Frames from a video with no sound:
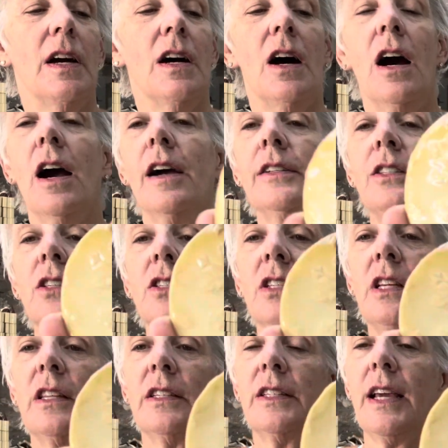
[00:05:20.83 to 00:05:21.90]
hard to
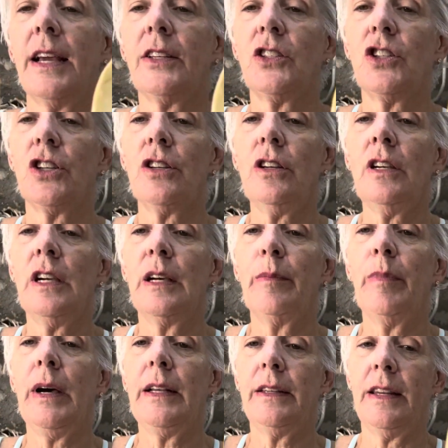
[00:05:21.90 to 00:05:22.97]
see the texture,
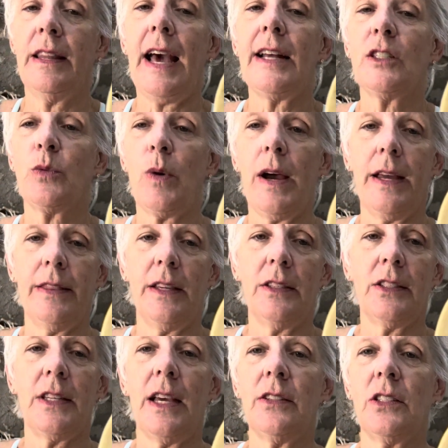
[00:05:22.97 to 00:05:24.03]
but that's why these
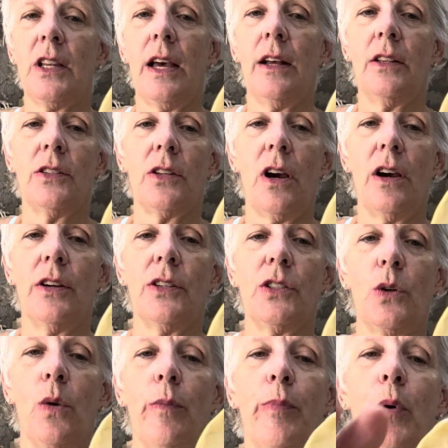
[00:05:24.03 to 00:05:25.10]
test tiles are
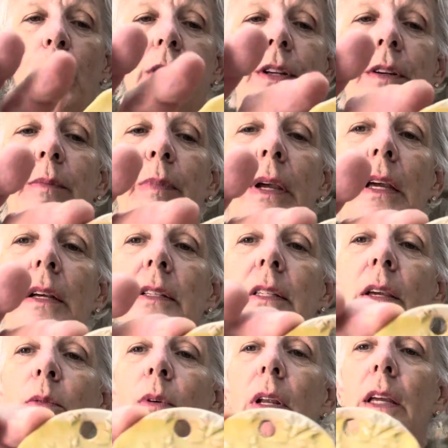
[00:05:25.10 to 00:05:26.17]
so important, because they
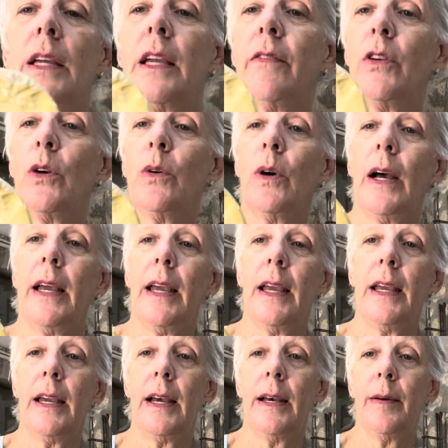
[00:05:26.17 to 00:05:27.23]
really give you
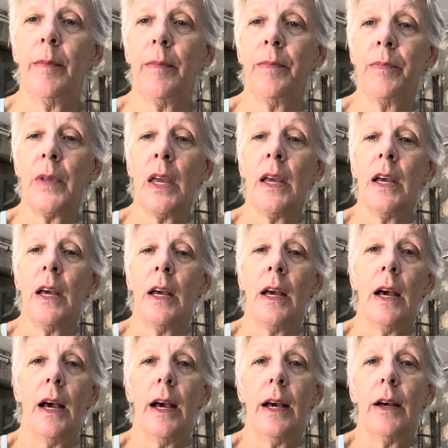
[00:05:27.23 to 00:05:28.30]
a
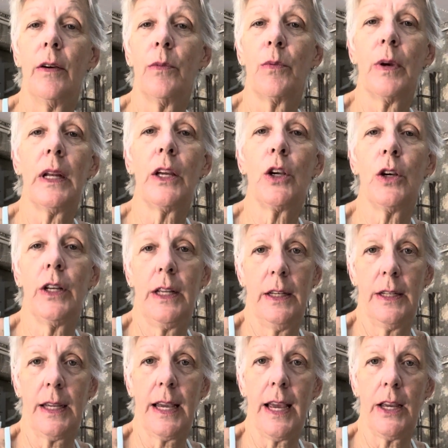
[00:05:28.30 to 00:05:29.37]
really good
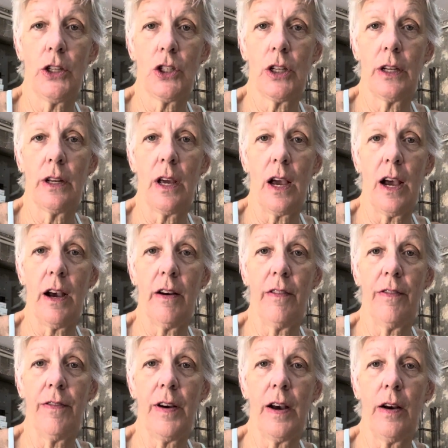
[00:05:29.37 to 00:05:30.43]
indication
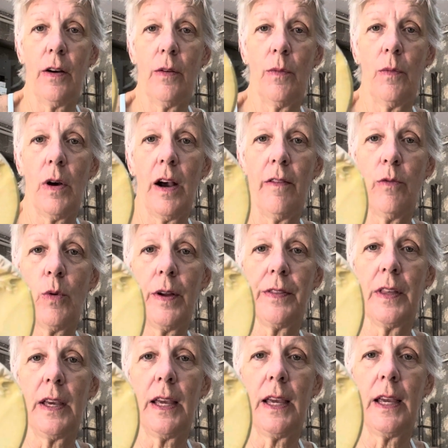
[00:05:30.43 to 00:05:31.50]
of what
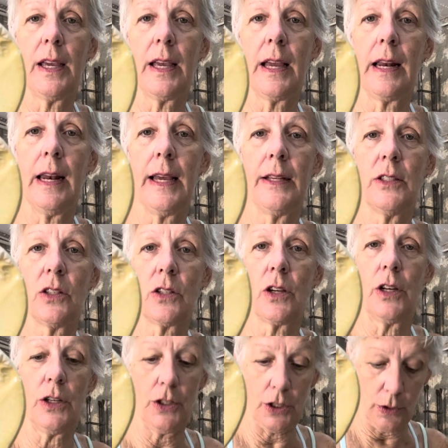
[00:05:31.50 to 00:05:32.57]
the glaze is going
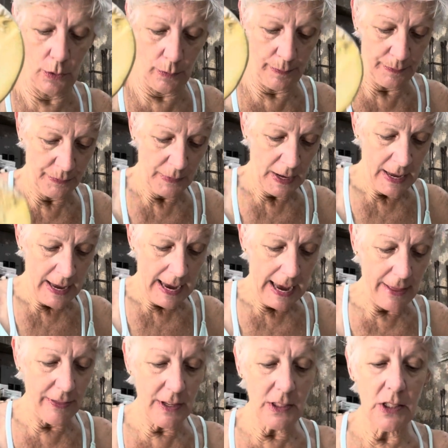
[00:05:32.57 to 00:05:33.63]
to do.
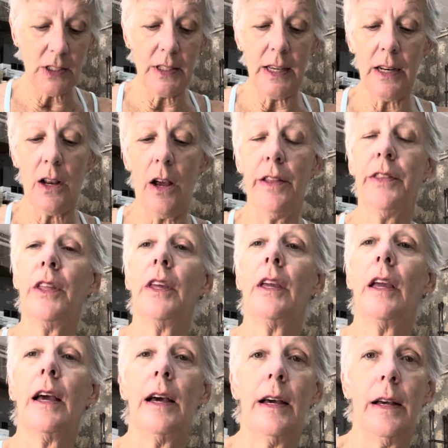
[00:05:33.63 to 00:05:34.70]
And this is it on
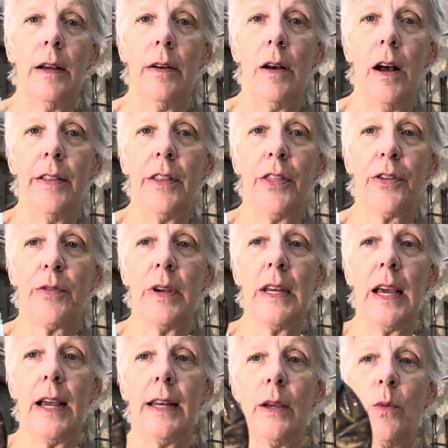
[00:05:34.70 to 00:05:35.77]
the
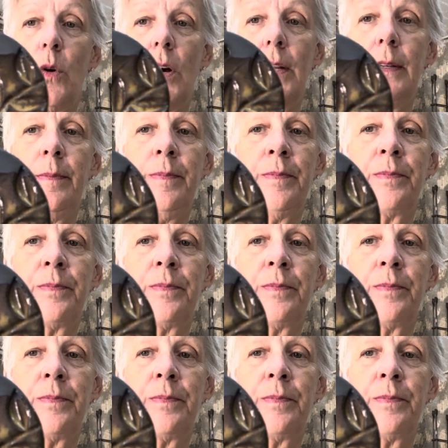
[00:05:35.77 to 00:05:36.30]
391.